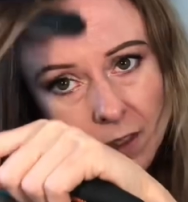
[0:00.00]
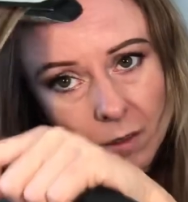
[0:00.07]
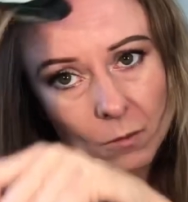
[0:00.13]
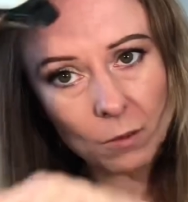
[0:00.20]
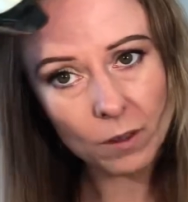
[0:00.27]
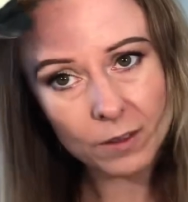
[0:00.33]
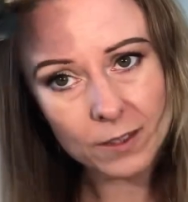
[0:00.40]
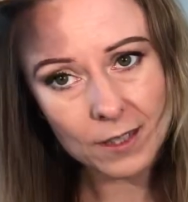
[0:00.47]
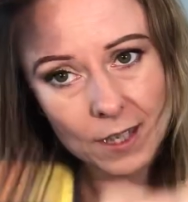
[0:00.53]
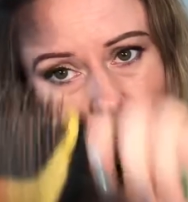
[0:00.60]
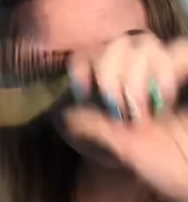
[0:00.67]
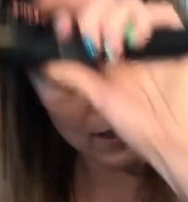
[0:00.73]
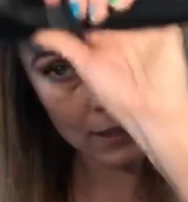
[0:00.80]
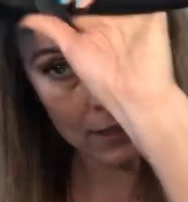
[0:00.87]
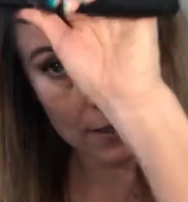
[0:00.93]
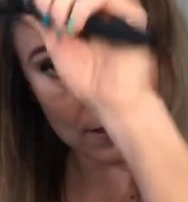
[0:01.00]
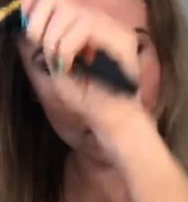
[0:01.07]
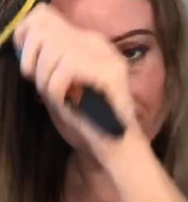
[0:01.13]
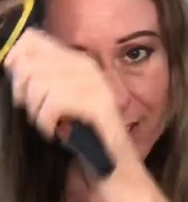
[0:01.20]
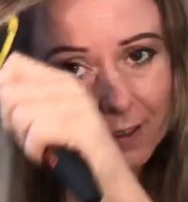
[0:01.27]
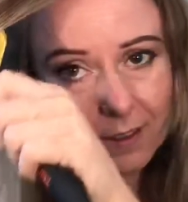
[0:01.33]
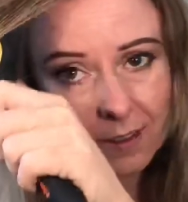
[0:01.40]
Whereas these
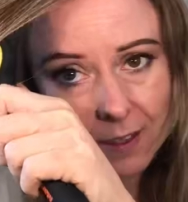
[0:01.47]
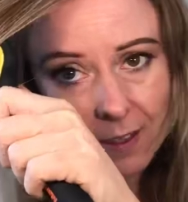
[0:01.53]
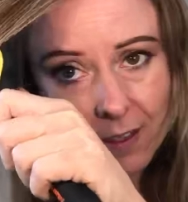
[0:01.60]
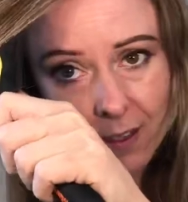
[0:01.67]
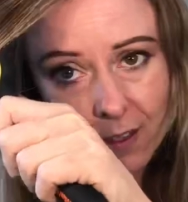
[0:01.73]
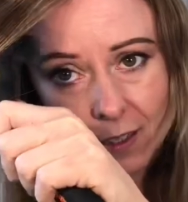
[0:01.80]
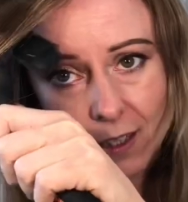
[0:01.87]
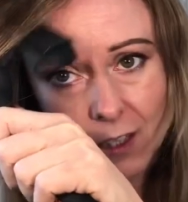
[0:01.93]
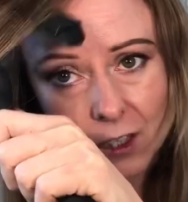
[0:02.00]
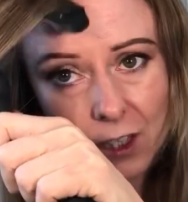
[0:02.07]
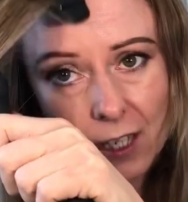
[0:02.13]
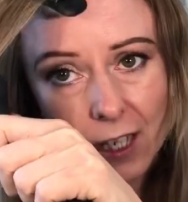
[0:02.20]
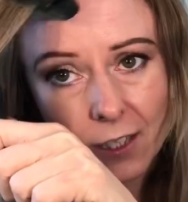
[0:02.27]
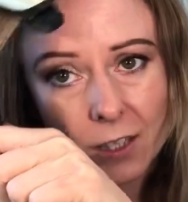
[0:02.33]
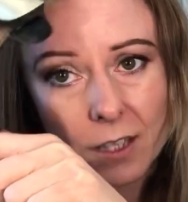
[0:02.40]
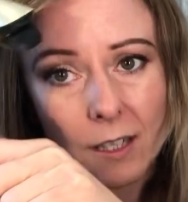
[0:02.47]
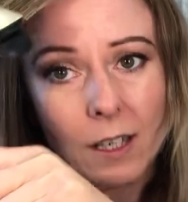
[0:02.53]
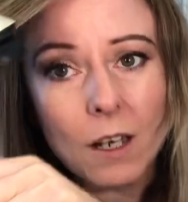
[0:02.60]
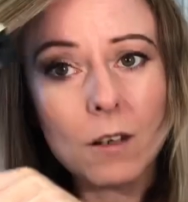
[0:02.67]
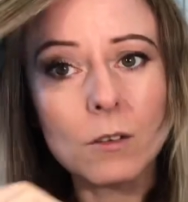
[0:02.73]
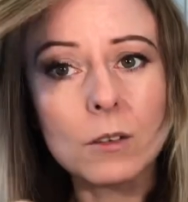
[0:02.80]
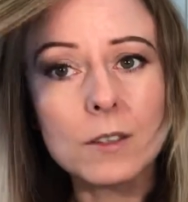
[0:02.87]
GHD
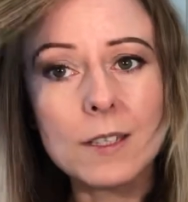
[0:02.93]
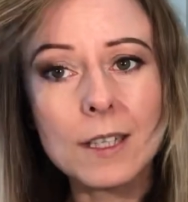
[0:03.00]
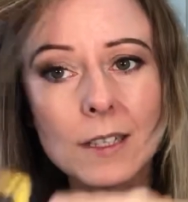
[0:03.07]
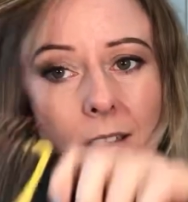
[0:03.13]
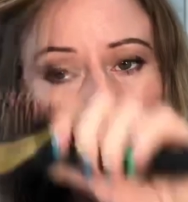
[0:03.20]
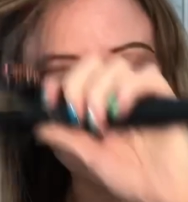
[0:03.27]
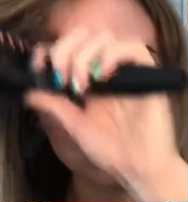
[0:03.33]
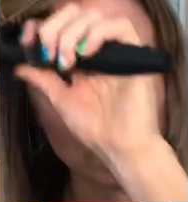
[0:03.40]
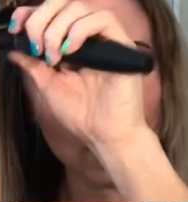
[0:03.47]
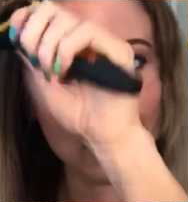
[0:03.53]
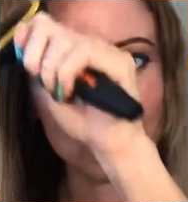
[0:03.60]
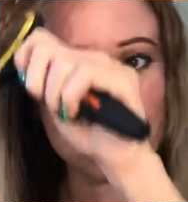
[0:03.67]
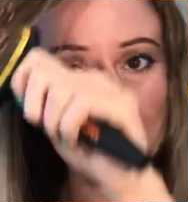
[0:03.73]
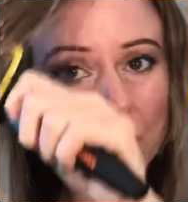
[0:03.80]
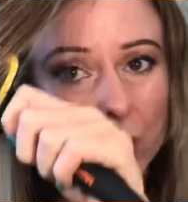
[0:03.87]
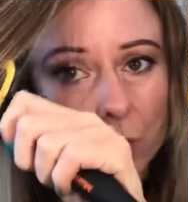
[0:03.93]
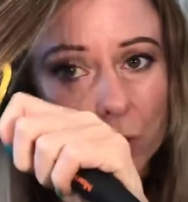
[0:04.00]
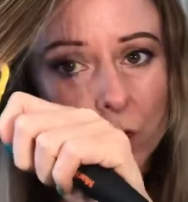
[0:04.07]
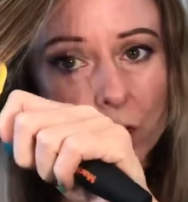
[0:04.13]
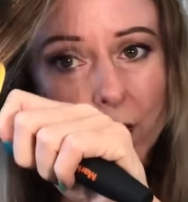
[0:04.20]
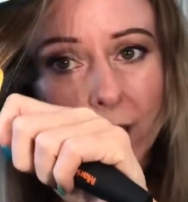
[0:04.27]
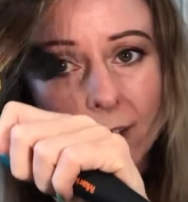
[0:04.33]
Golds, they don't get it too
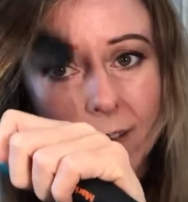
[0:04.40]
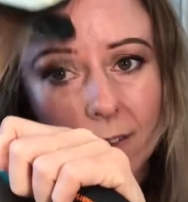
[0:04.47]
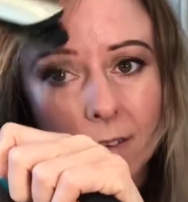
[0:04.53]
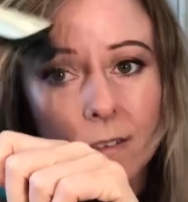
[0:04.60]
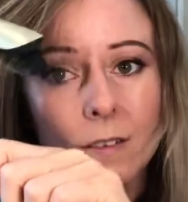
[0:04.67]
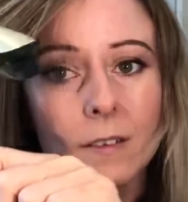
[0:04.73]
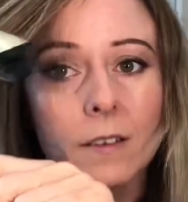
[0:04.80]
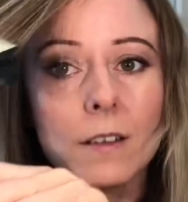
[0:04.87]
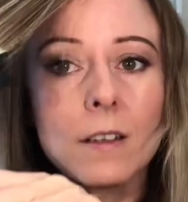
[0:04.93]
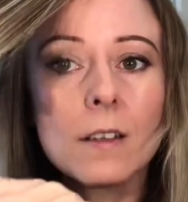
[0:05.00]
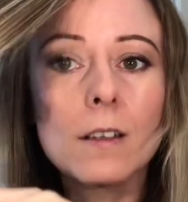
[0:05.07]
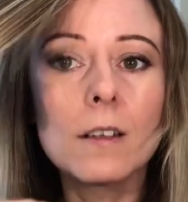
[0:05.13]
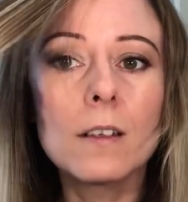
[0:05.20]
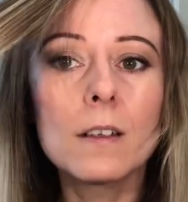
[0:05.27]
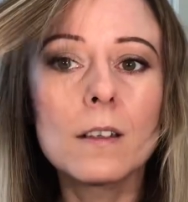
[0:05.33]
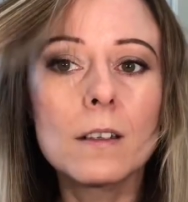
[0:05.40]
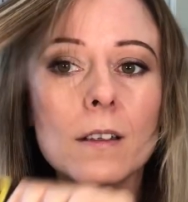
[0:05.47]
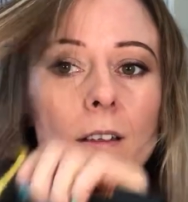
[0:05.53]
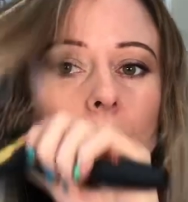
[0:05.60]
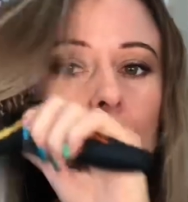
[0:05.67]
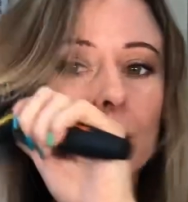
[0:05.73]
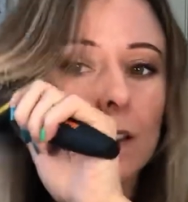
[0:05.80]
straight,
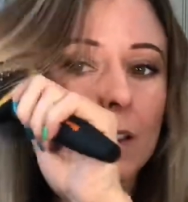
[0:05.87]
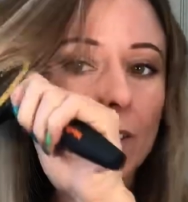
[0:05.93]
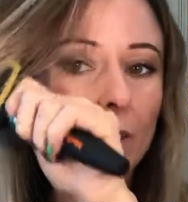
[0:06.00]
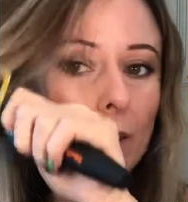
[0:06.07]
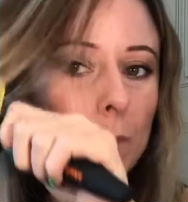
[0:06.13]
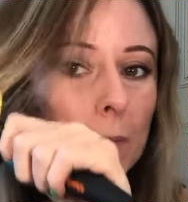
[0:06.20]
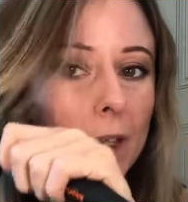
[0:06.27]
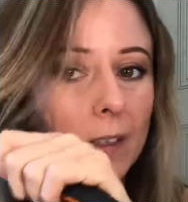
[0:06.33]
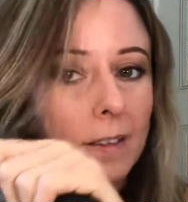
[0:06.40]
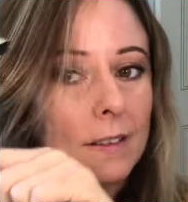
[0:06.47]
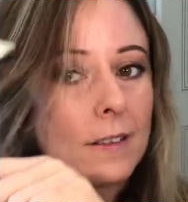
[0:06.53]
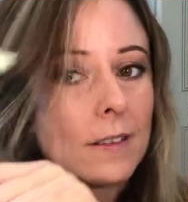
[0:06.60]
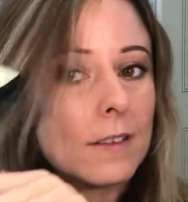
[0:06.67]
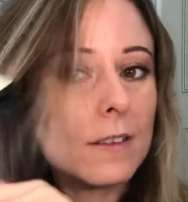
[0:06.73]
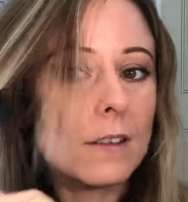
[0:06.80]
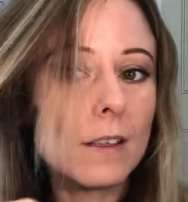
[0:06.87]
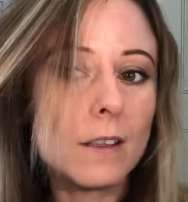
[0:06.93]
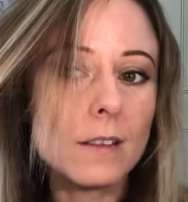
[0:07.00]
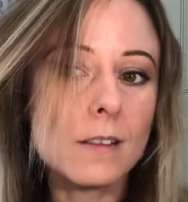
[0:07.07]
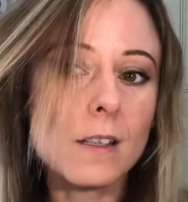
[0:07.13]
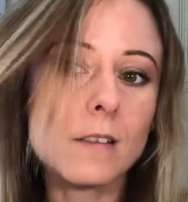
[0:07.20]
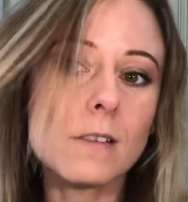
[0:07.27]
if that makes any
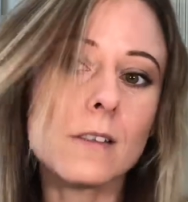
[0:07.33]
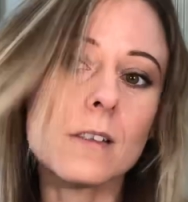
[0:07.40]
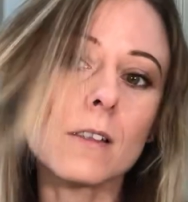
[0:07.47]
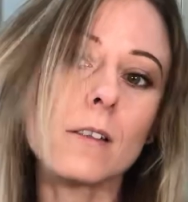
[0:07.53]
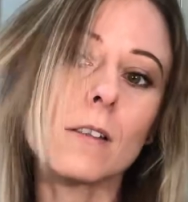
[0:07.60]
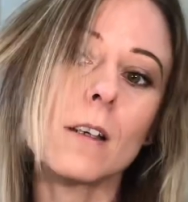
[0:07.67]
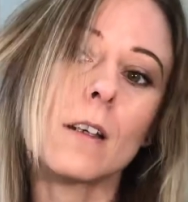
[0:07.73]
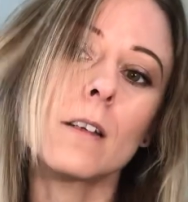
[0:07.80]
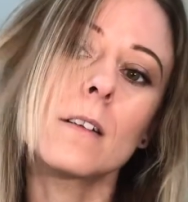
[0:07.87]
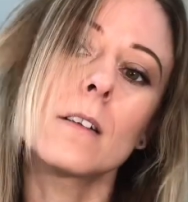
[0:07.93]
sense to you.